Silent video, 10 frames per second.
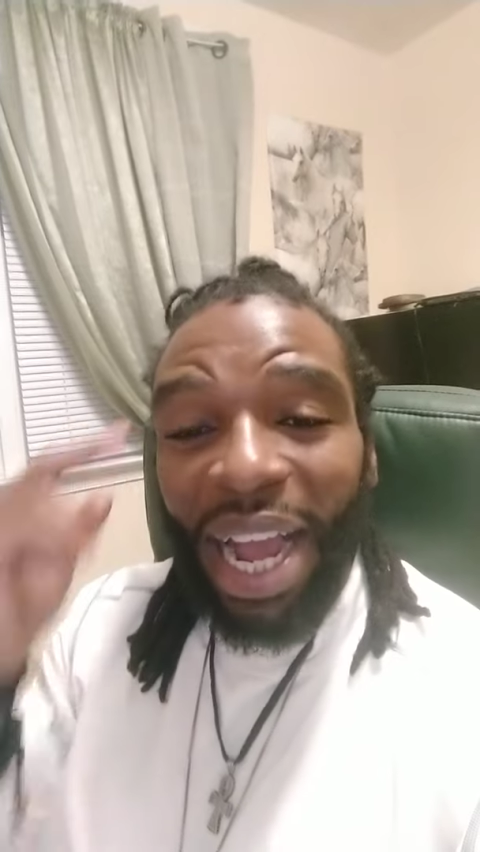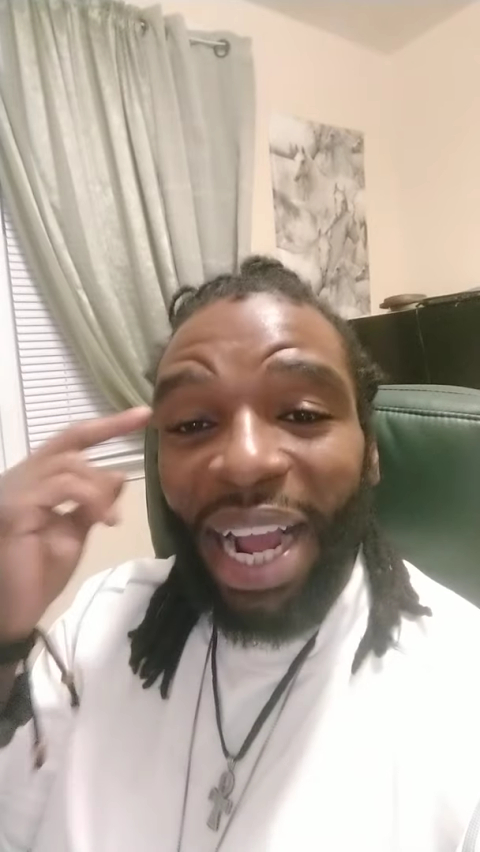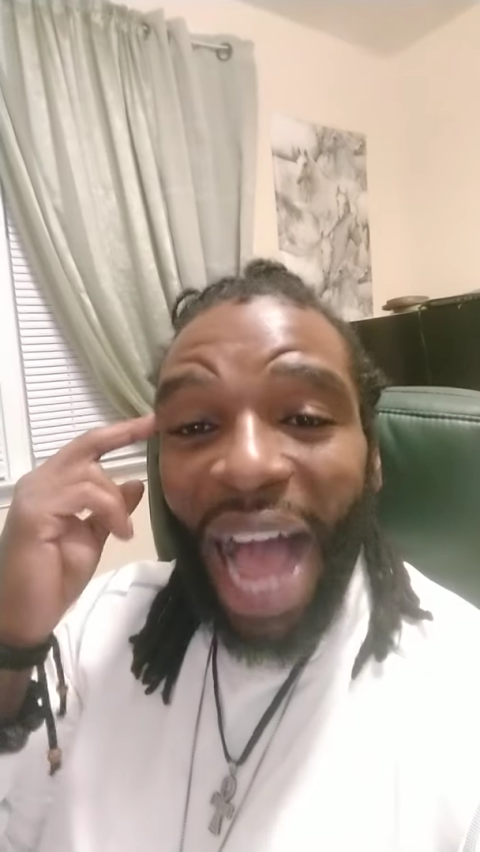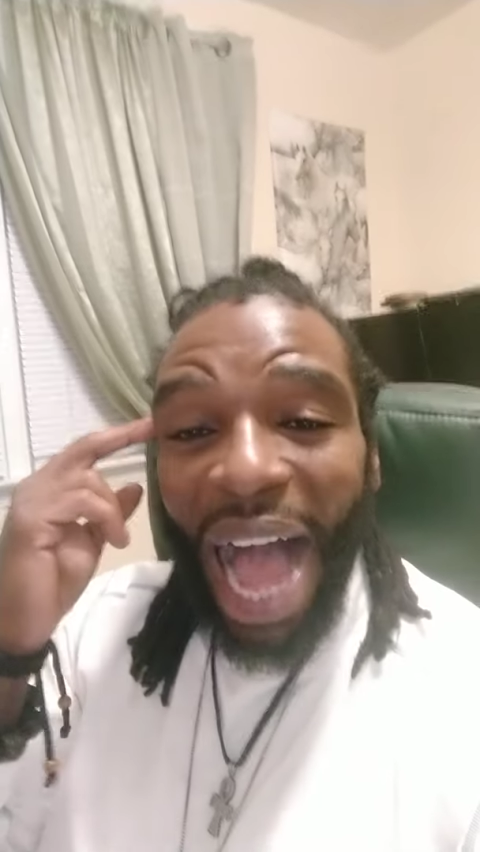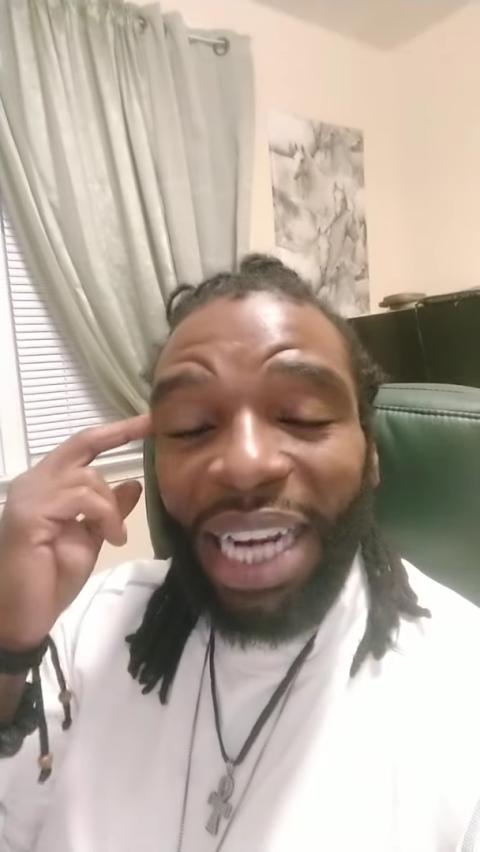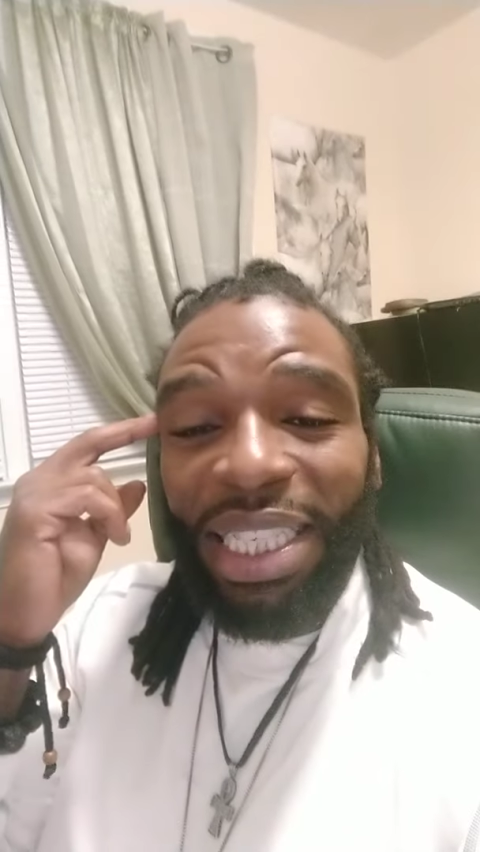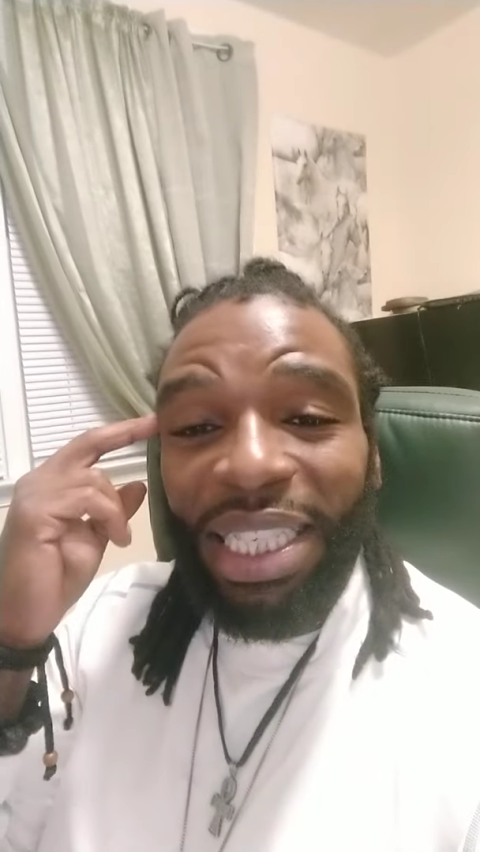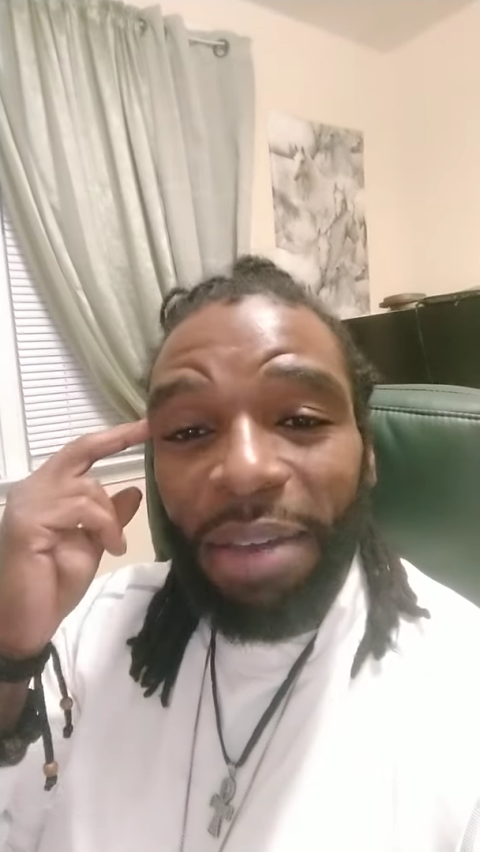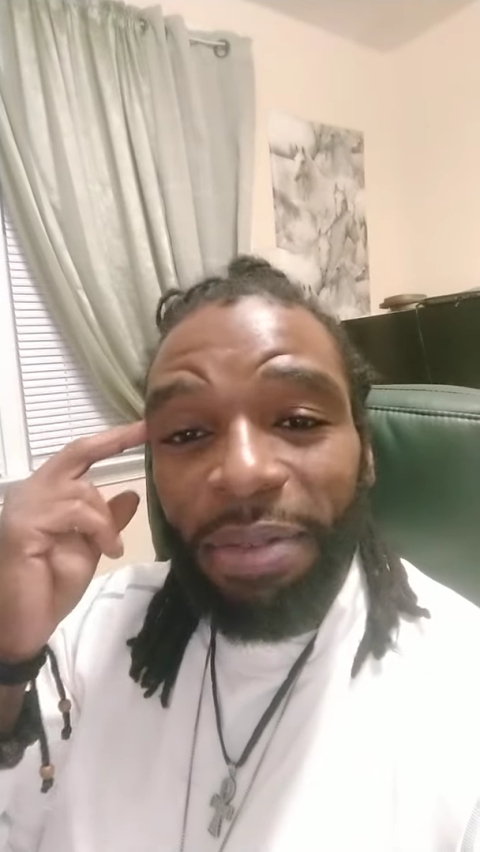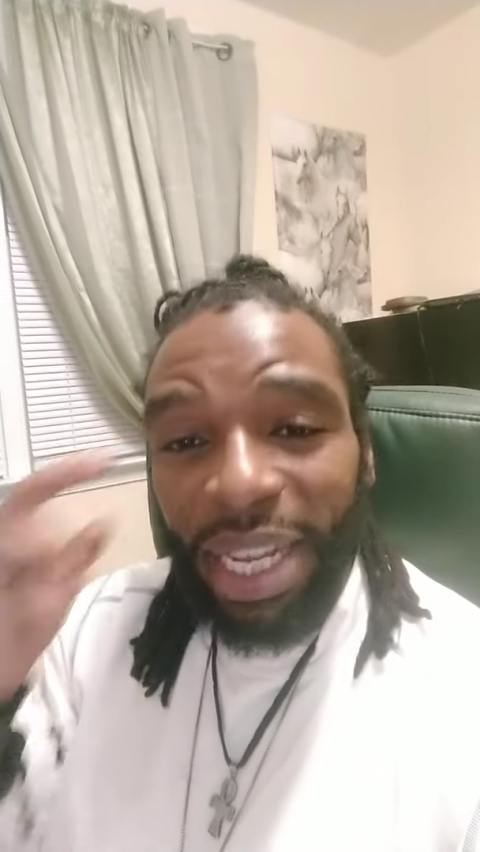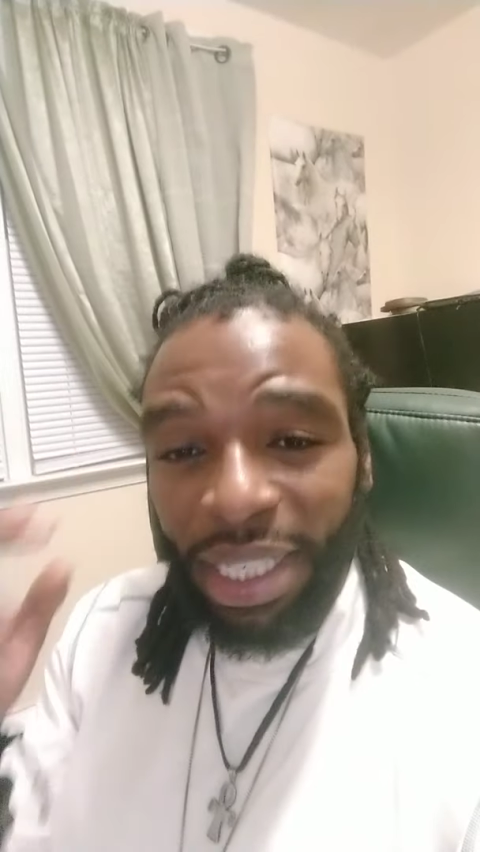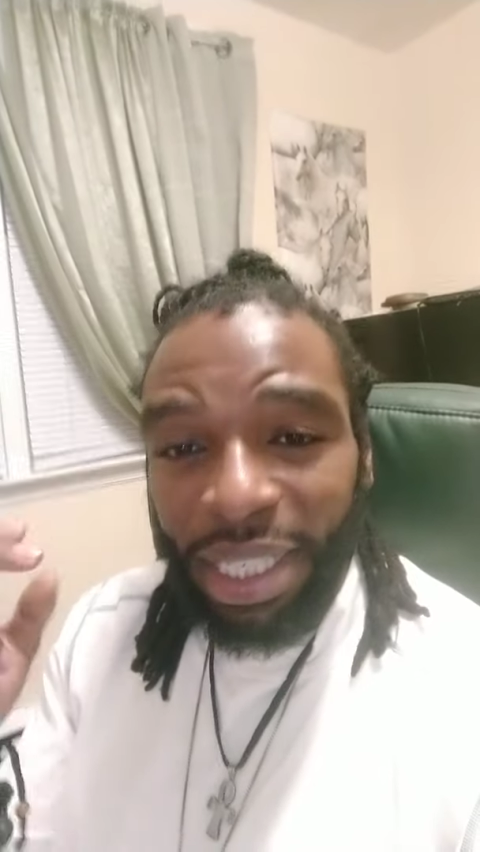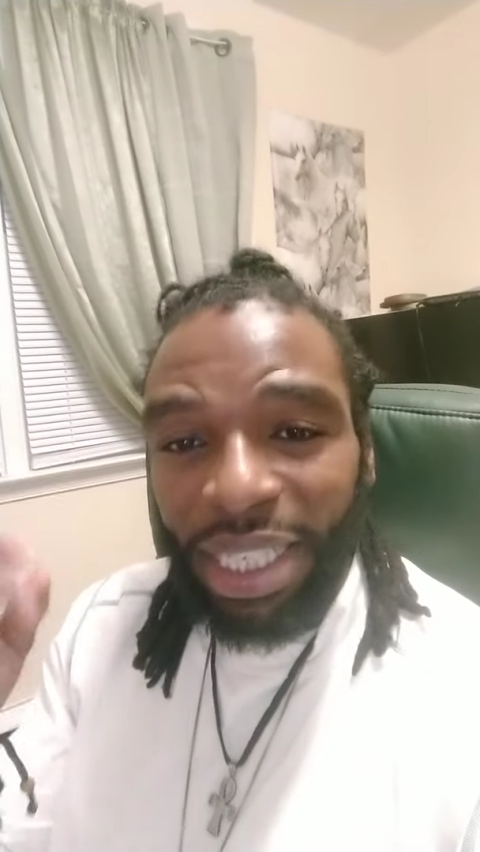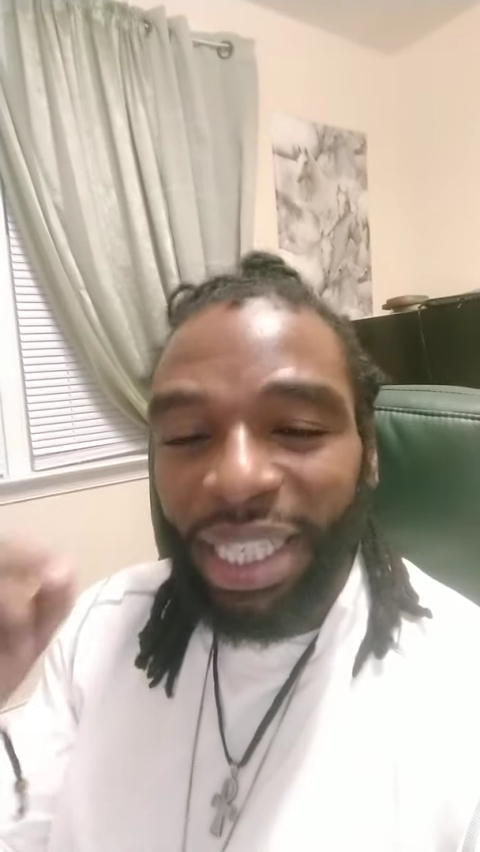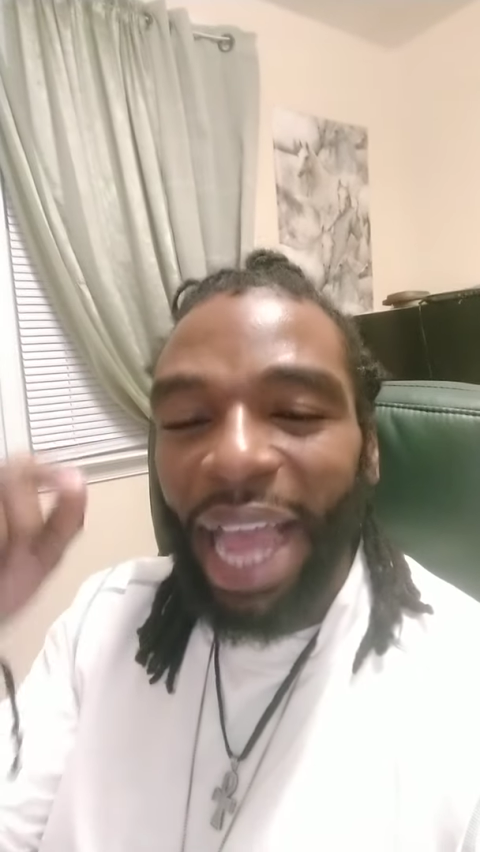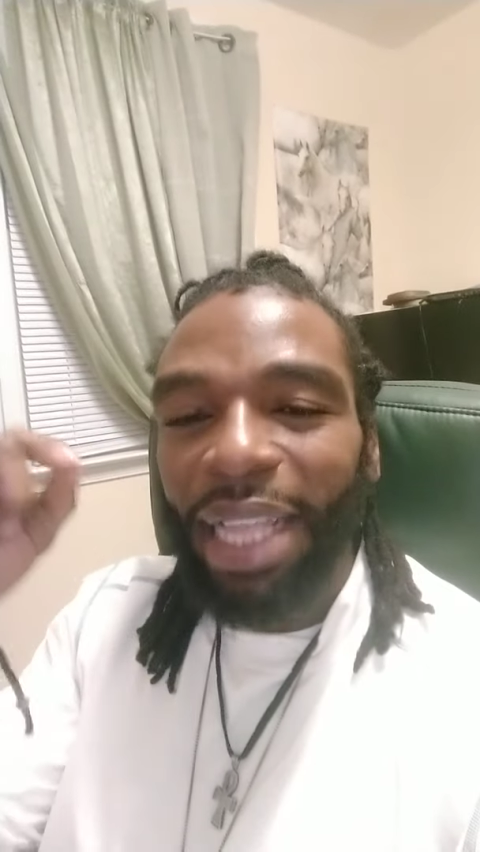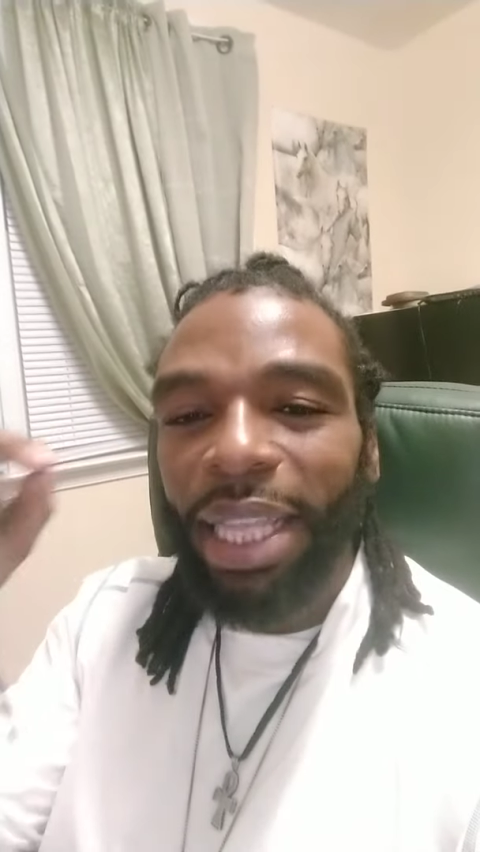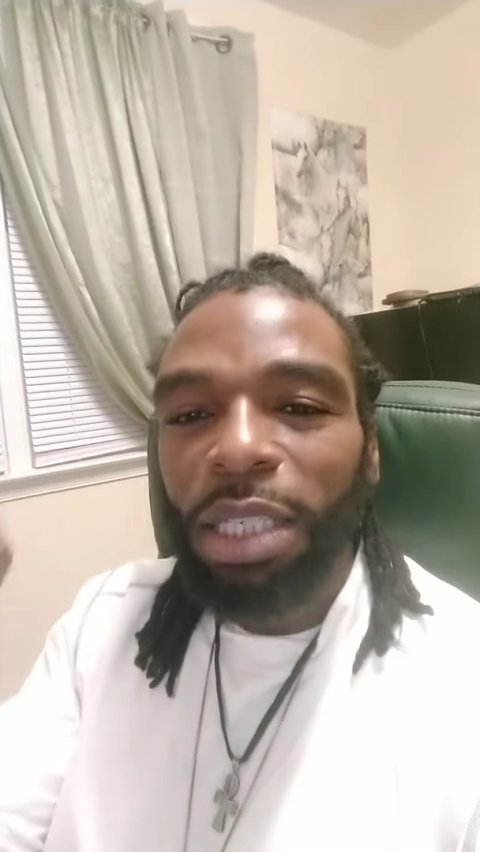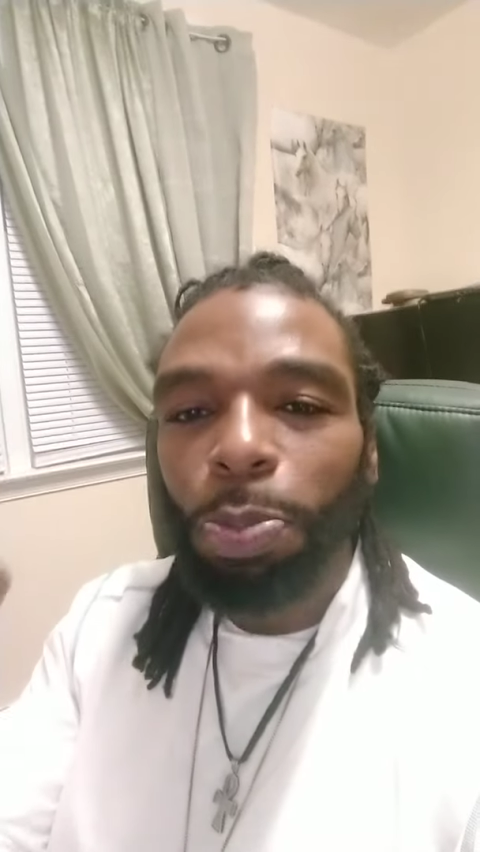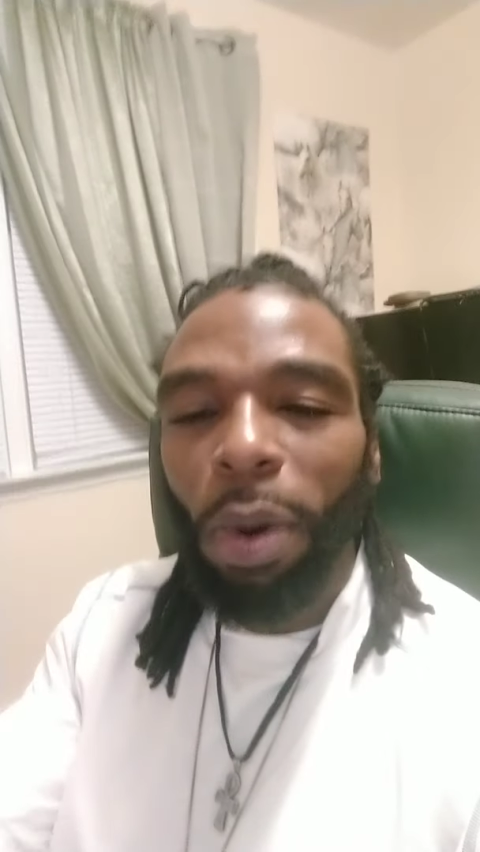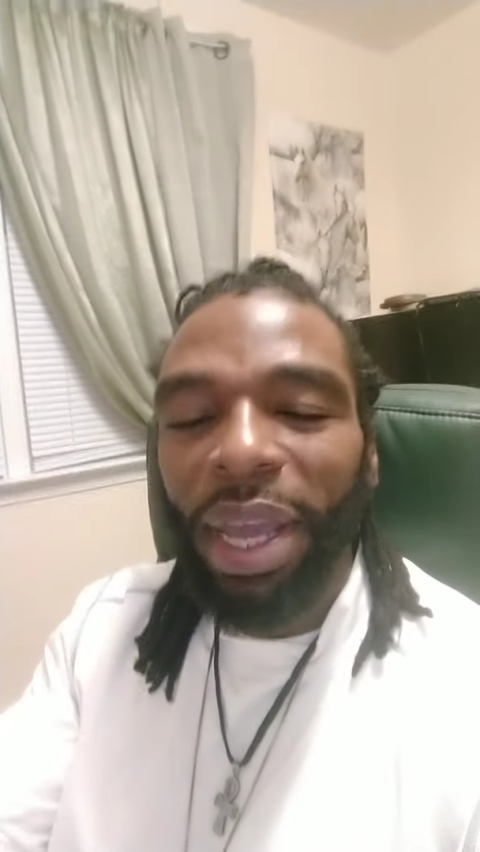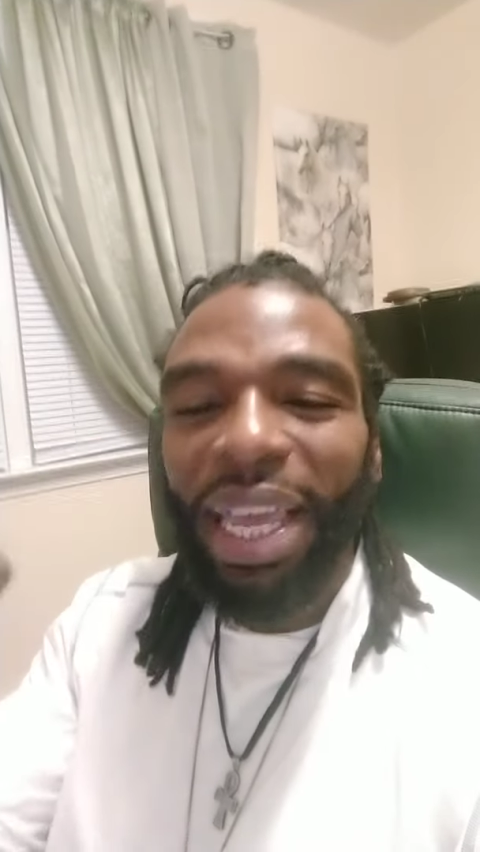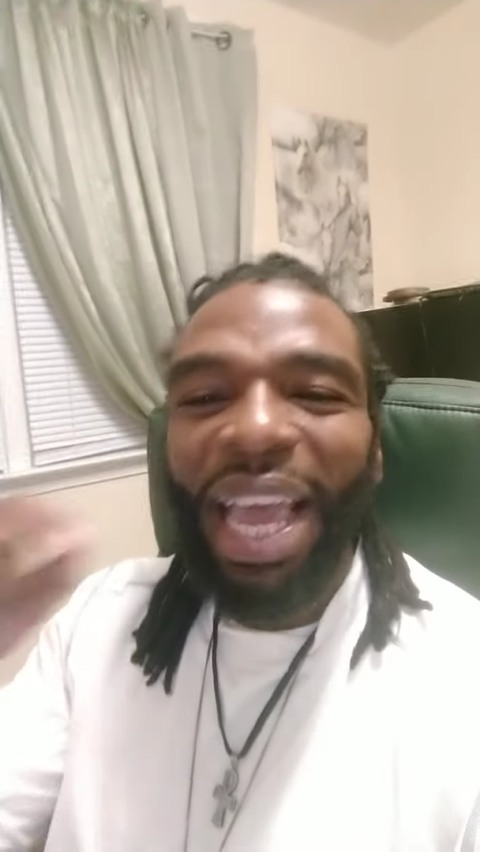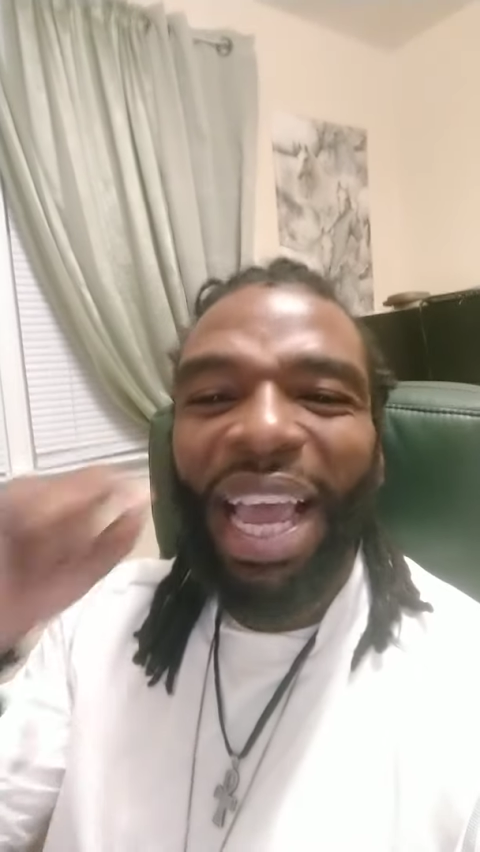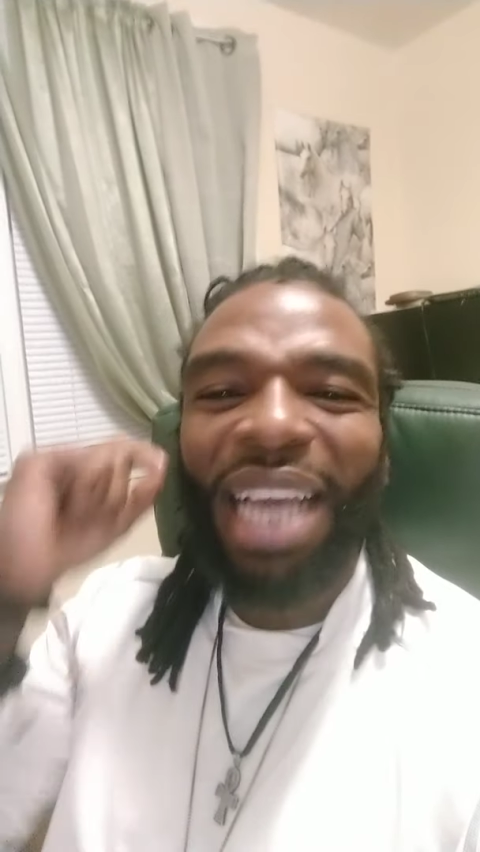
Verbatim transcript: Cognitive dissonance at this point